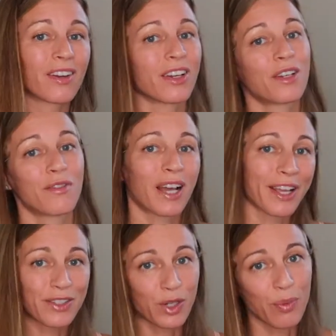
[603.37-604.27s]
on a
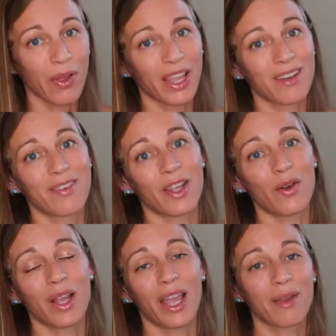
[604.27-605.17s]
device or playing a
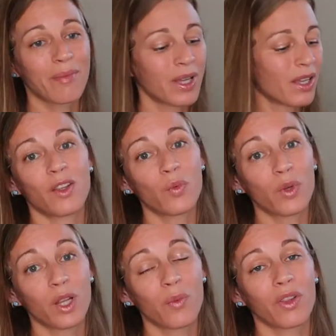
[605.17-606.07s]
video game. You
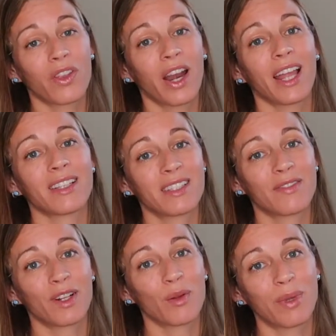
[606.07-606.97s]
really want their hands
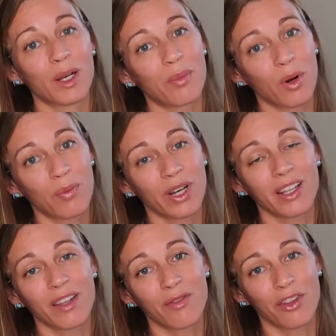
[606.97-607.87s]
developing
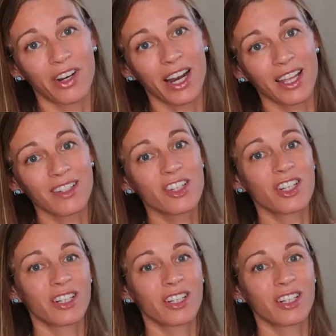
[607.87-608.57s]
appropriately for their age.